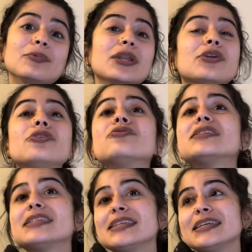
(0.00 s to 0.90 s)
What do you
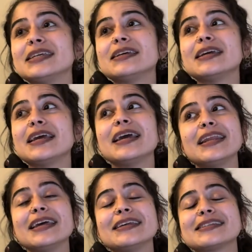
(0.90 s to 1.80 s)
see in
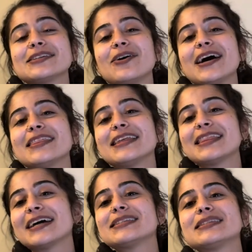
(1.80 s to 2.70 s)
it? So I think
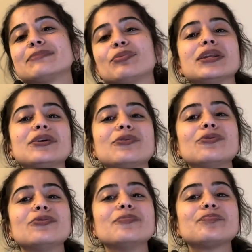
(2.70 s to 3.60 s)
that's pretty
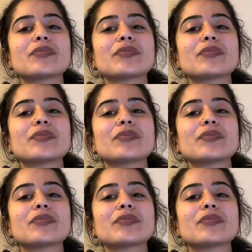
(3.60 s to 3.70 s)
cool.